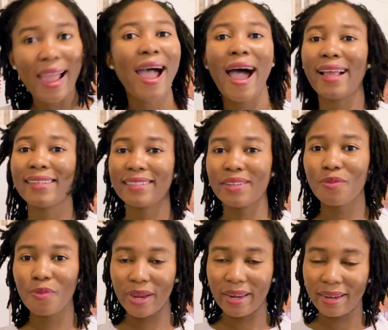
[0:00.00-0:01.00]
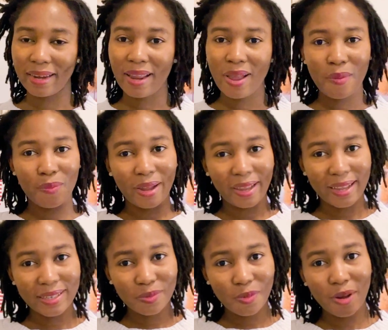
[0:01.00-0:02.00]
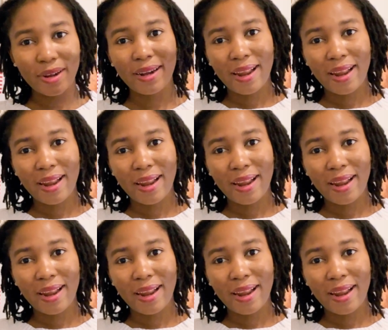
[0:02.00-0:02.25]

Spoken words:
I didn't win. But guess what?